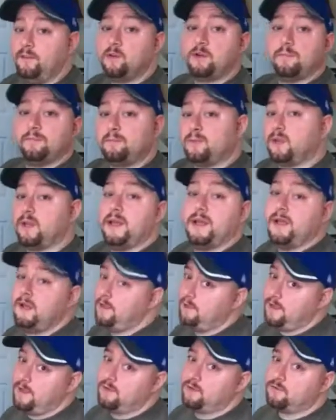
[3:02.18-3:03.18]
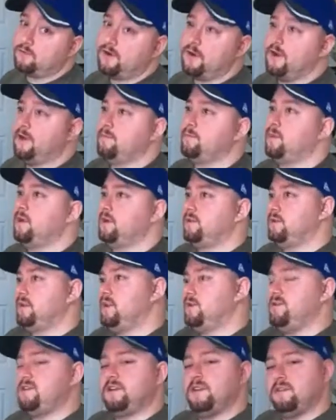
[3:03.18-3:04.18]
you can play it, that's great, but
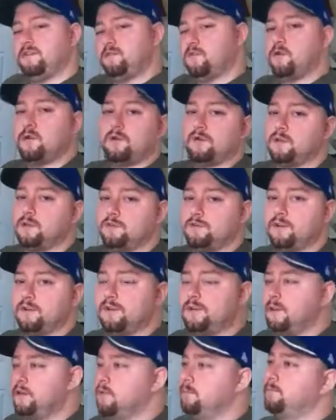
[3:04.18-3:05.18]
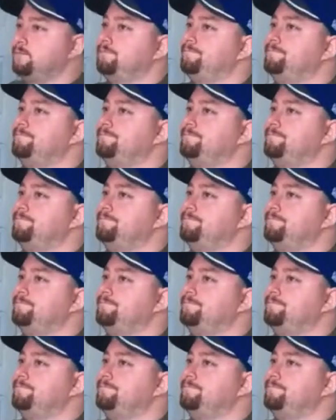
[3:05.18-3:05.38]
teaching it is a whole different deal.